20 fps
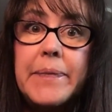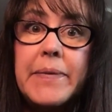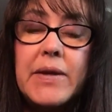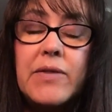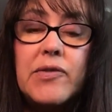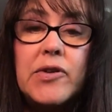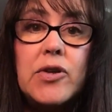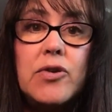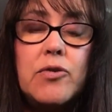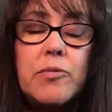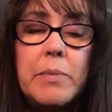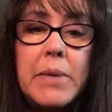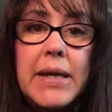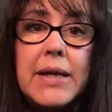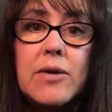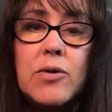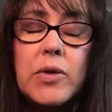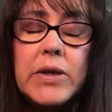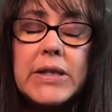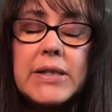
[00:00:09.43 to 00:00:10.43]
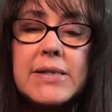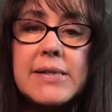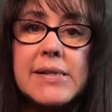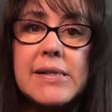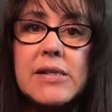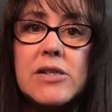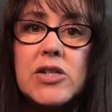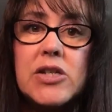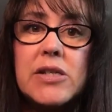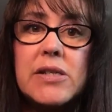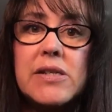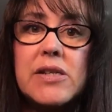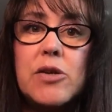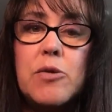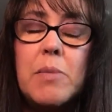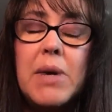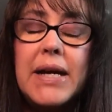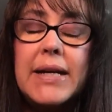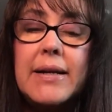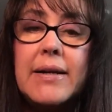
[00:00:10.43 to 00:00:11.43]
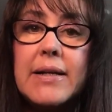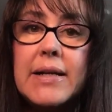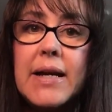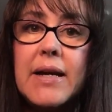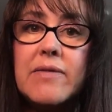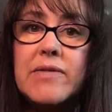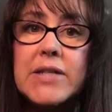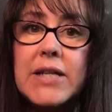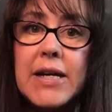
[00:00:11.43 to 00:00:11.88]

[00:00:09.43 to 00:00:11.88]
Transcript: If you don't make quick decisions, you might not have